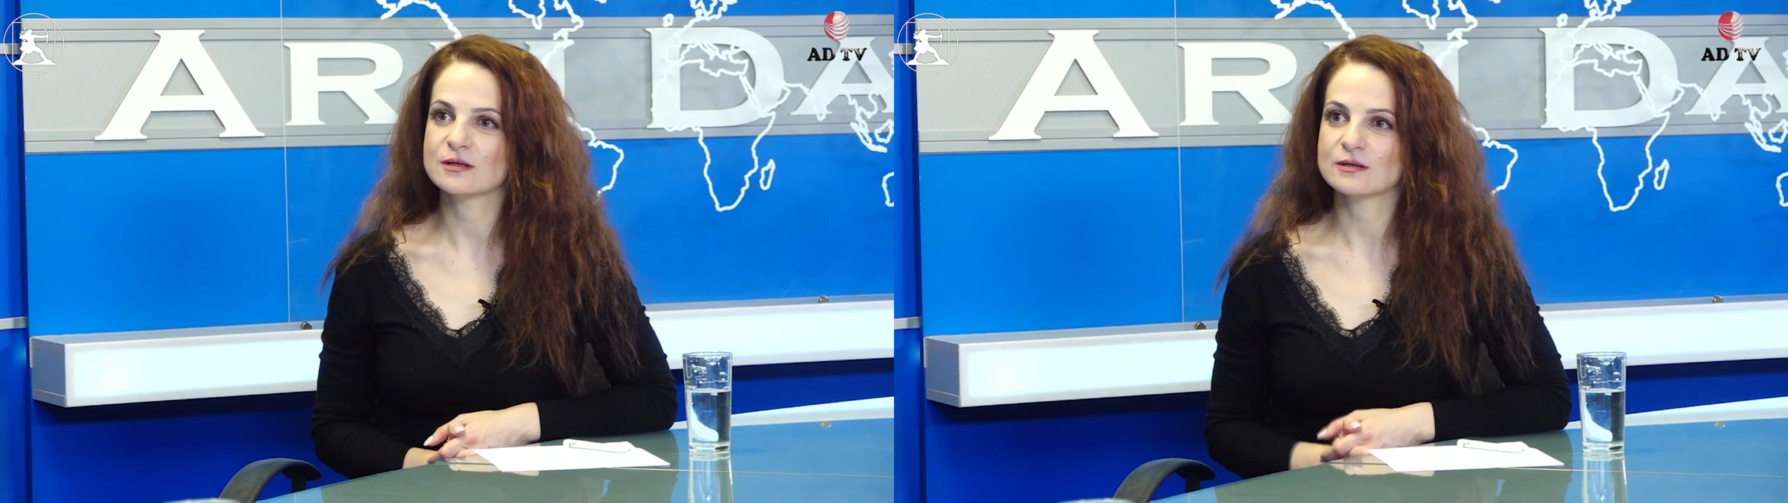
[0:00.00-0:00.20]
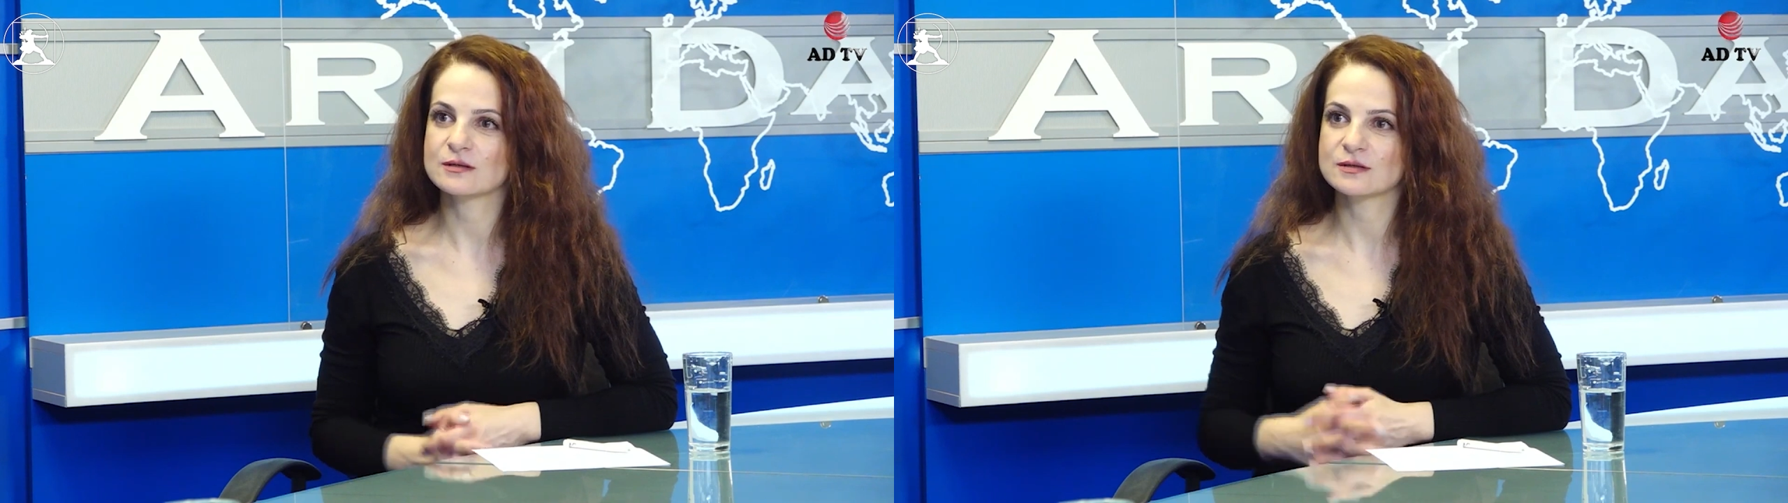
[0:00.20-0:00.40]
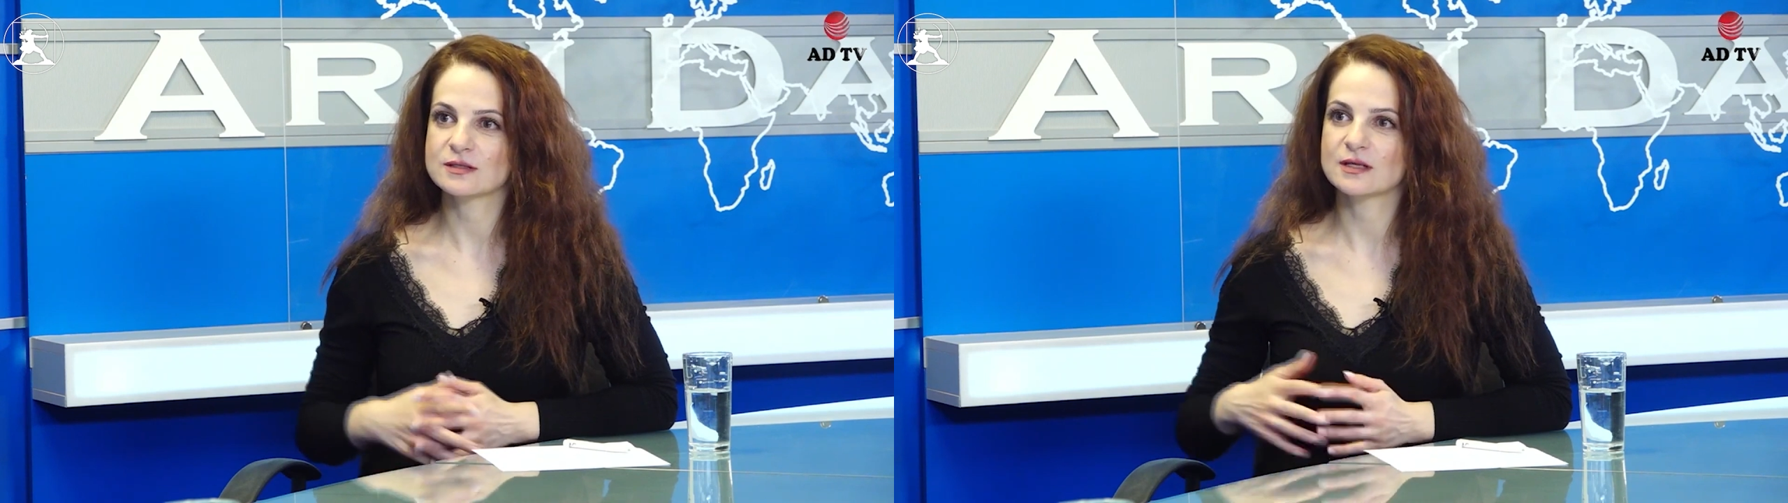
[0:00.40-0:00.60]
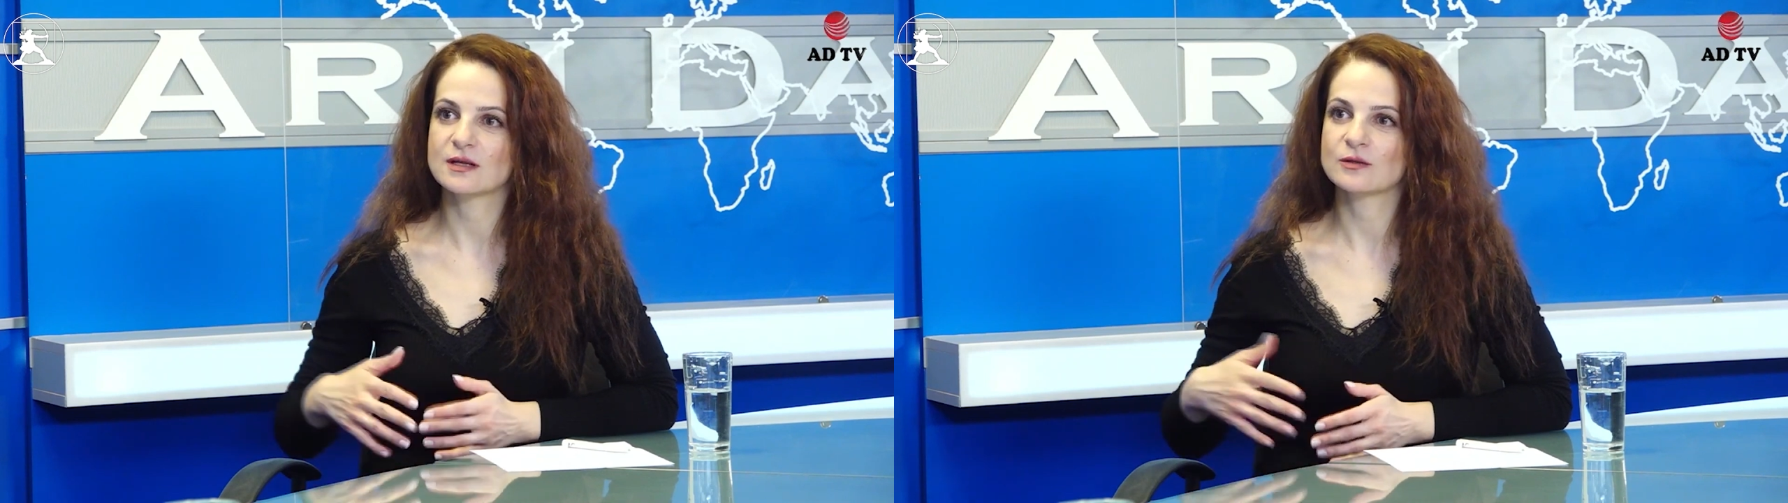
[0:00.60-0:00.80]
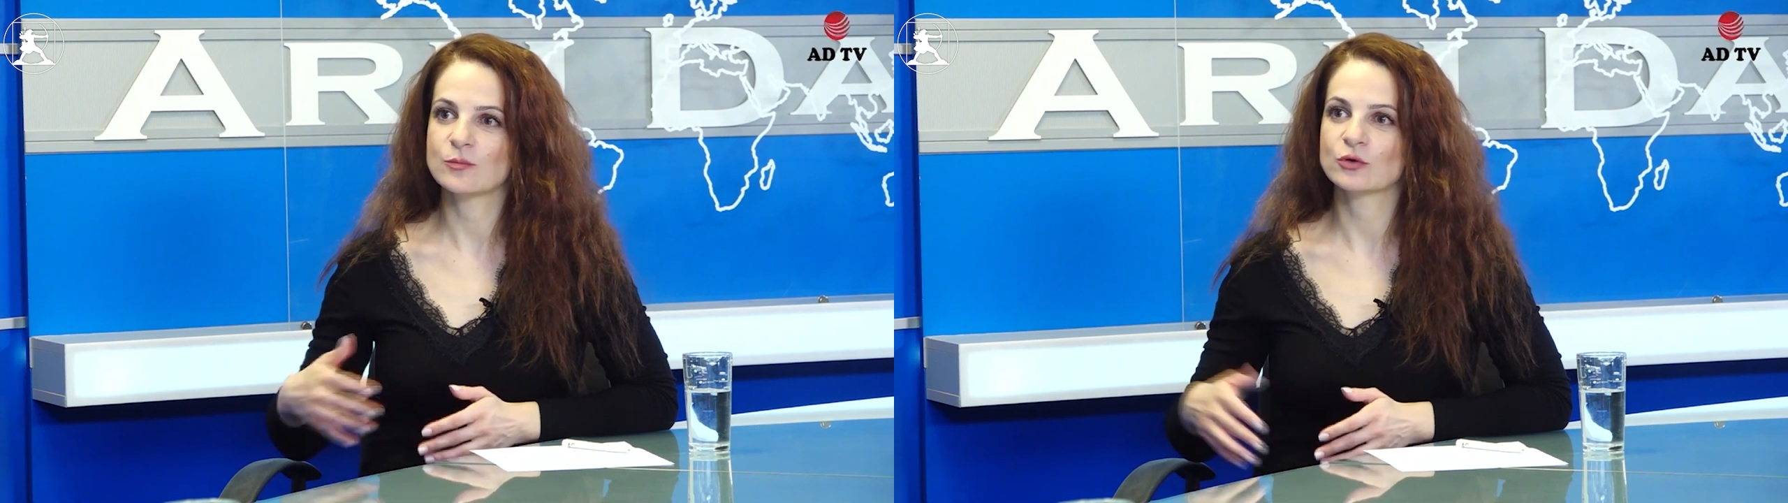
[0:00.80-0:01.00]
what hope
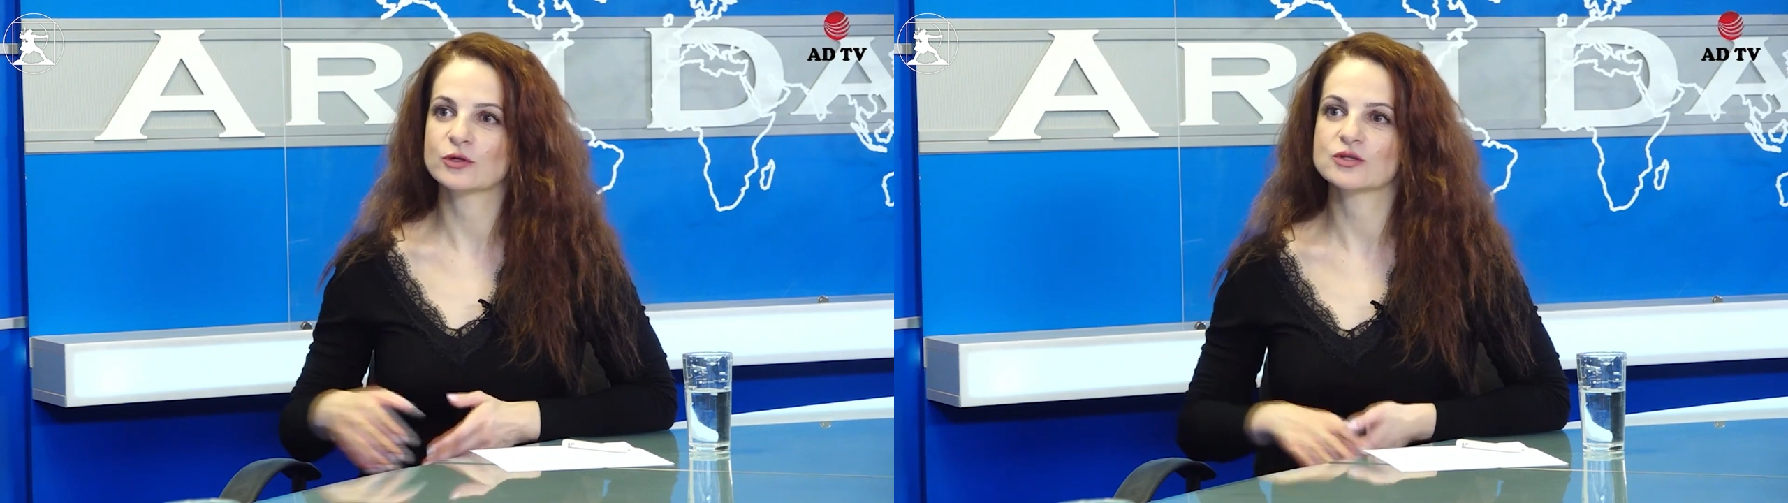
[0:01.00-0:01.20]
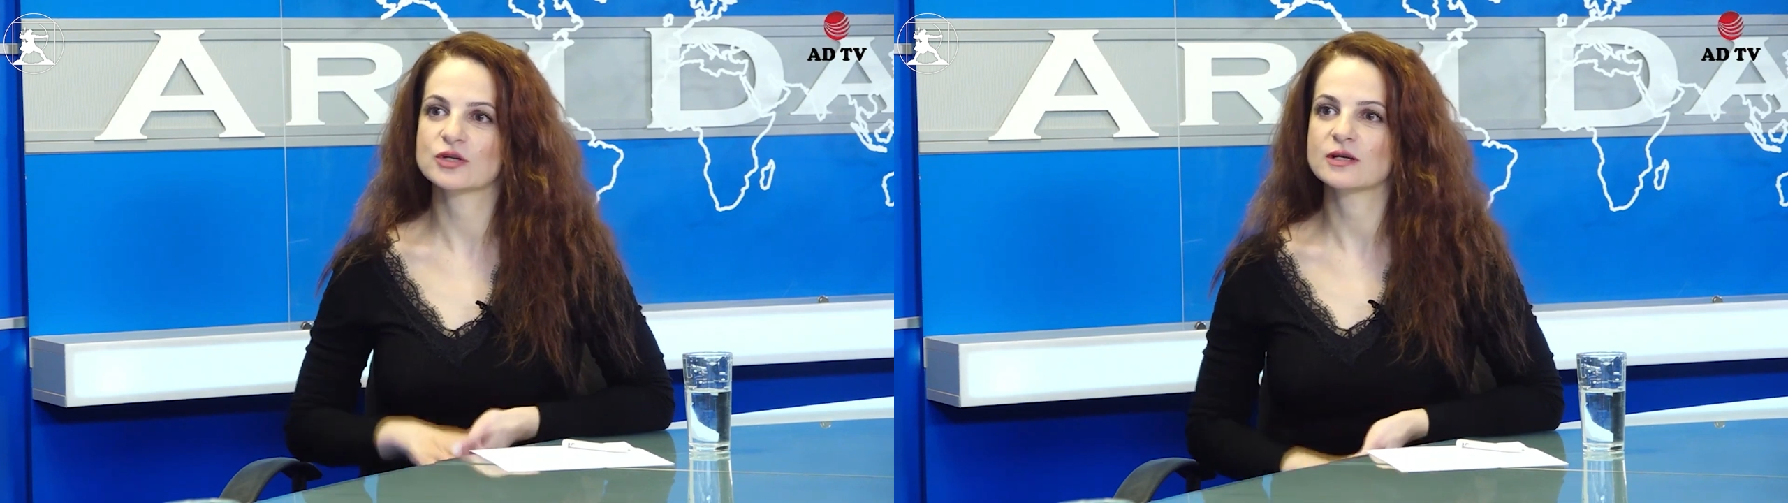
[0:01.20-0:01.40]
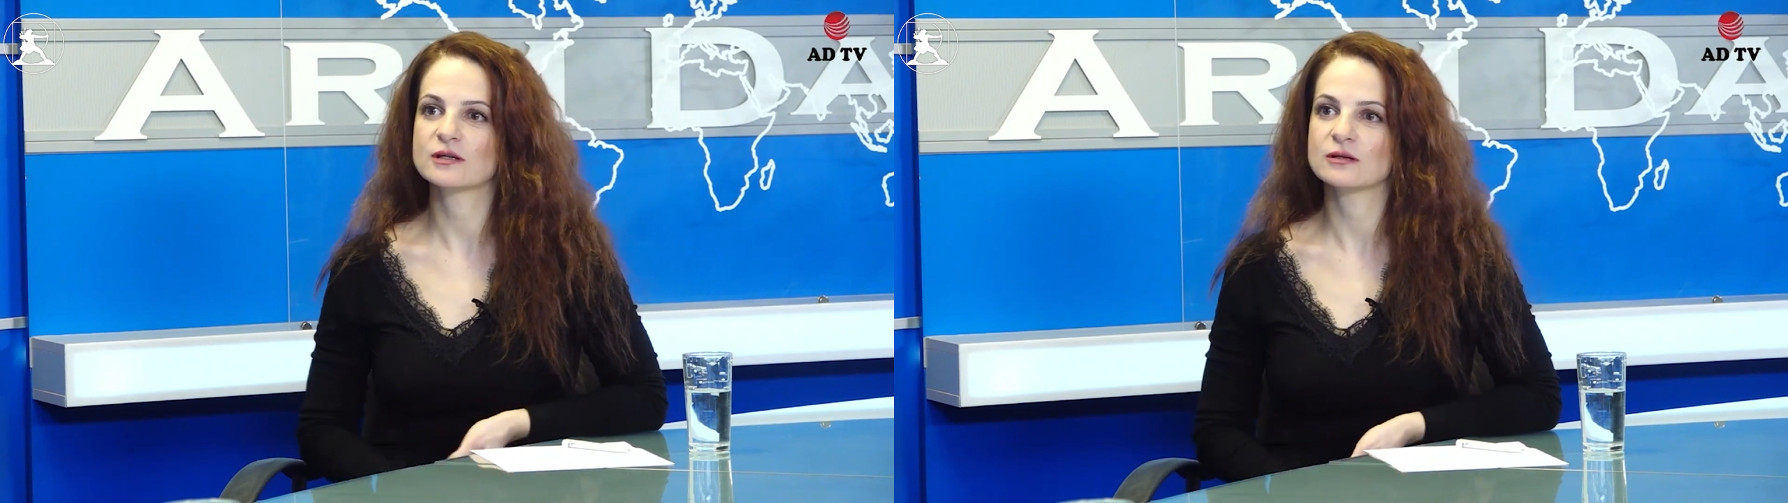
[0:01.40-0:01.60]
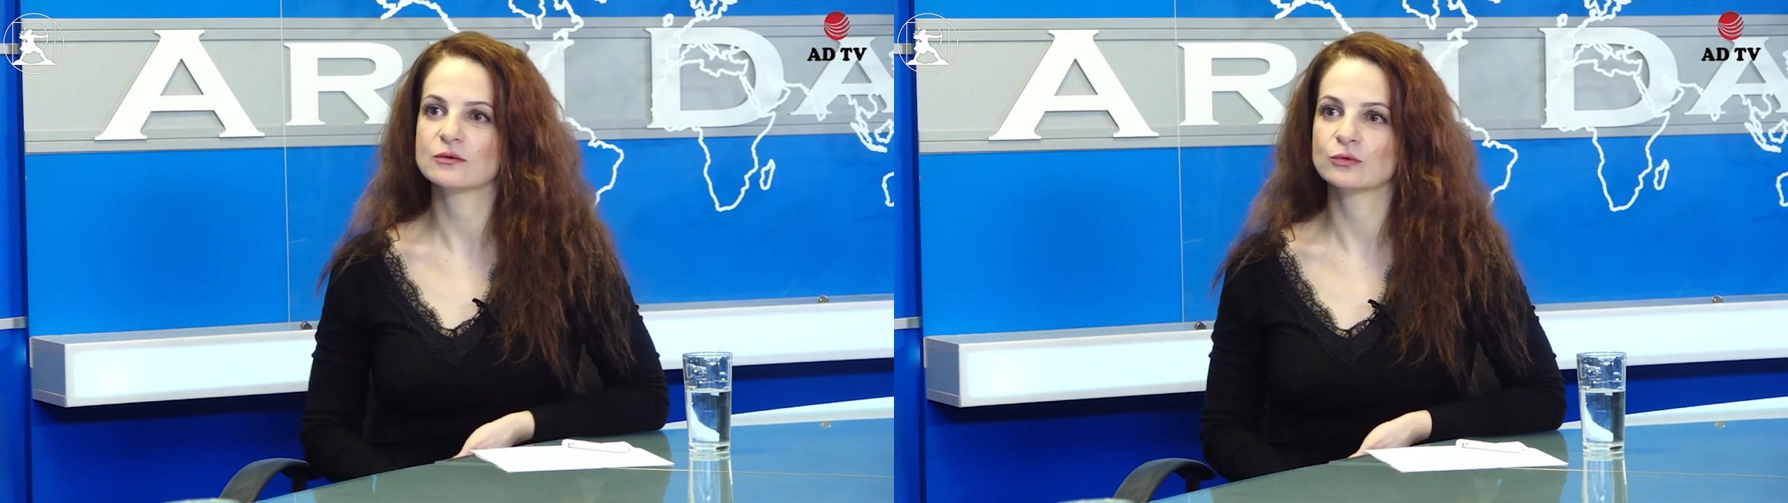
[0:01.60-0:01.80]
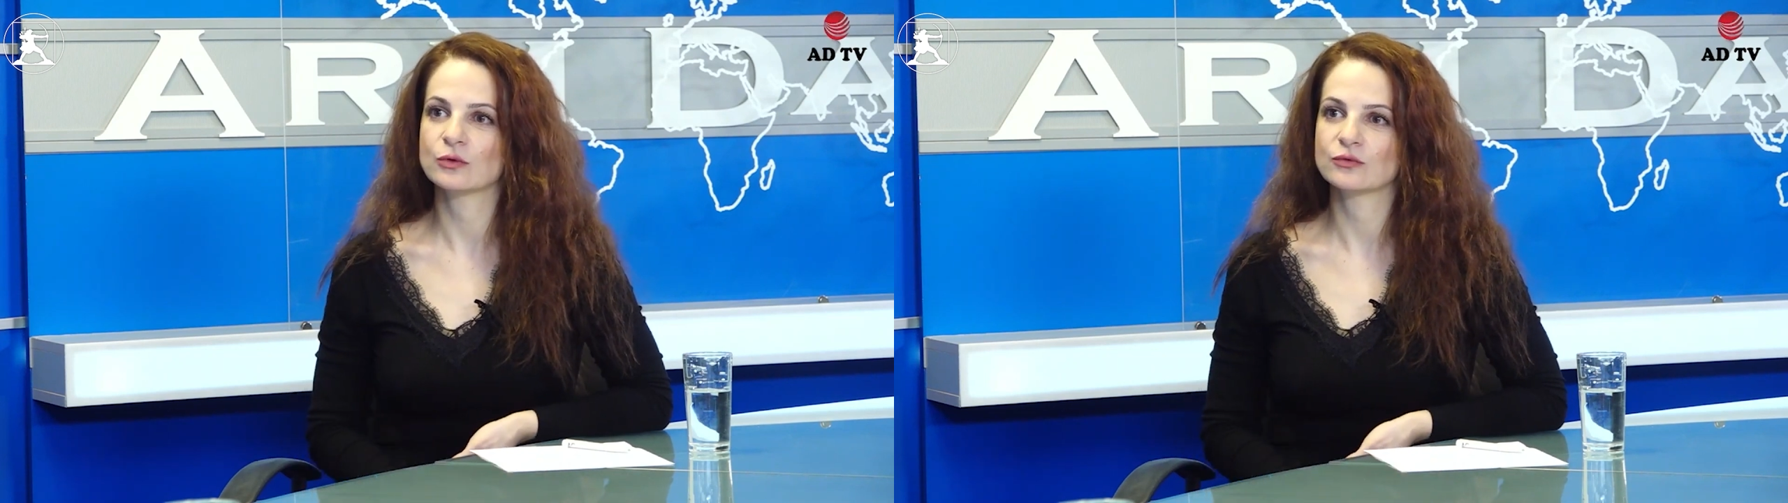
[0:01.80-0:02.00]
is there for change in the
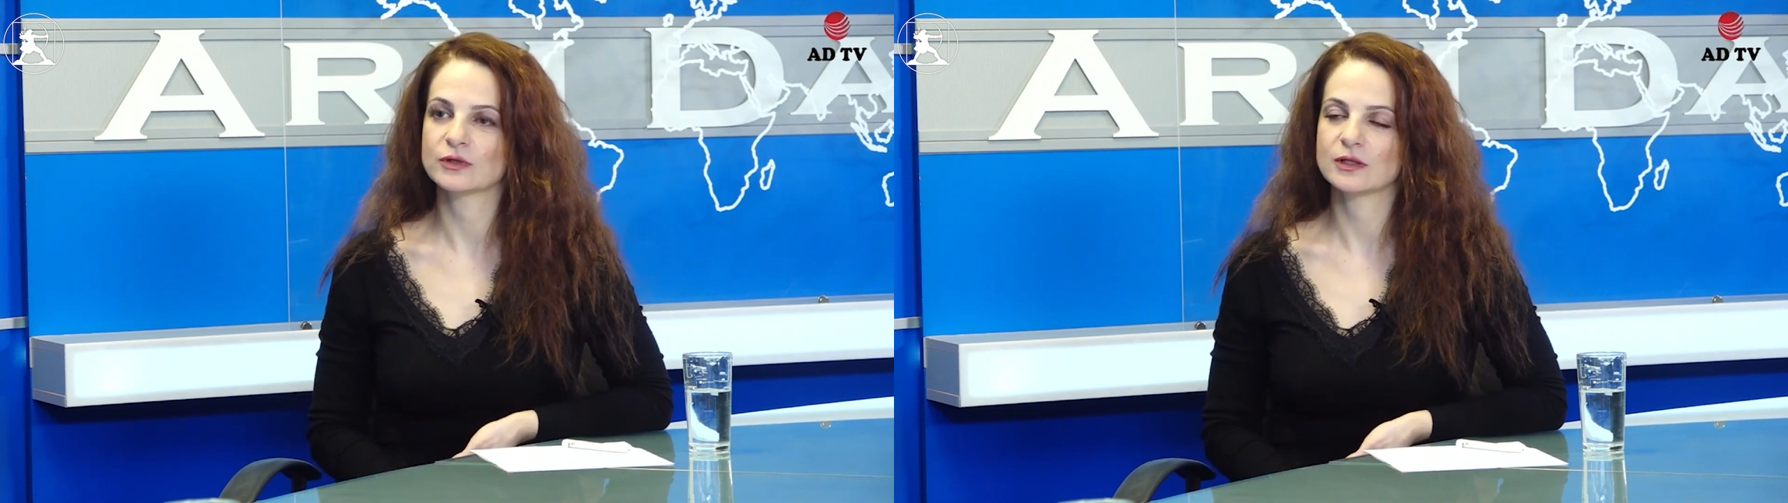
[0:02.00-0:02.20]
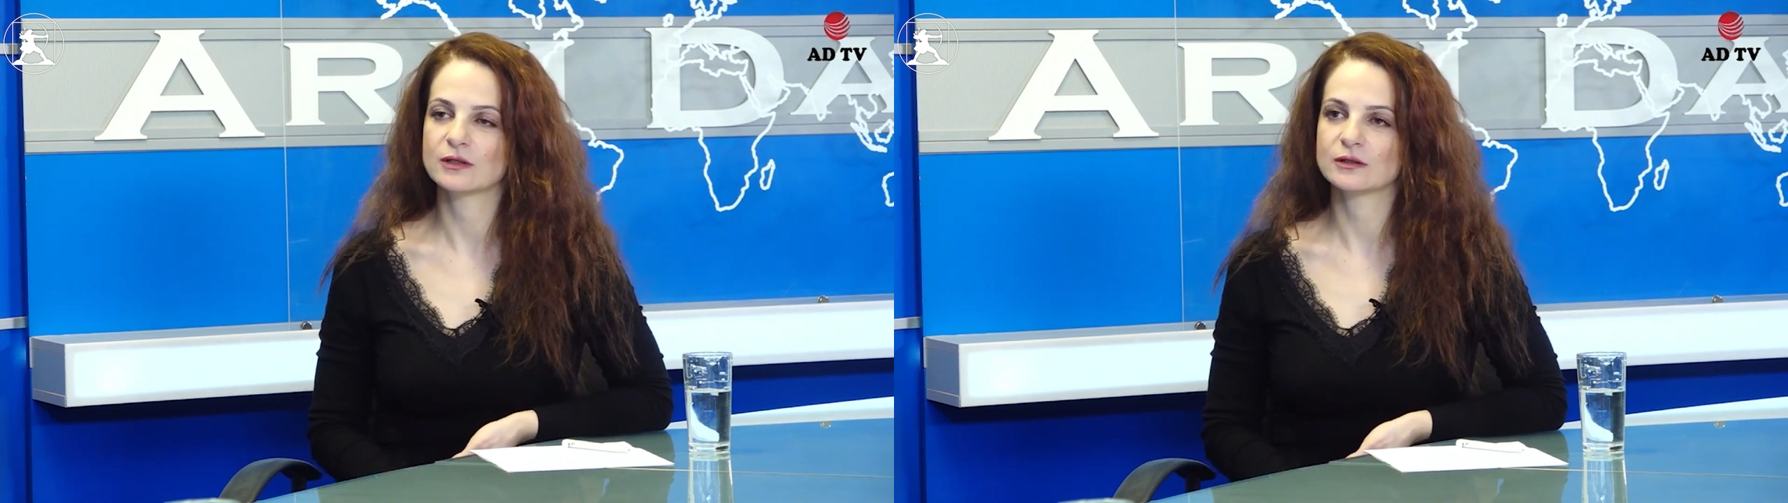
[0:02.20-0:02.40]
scenario?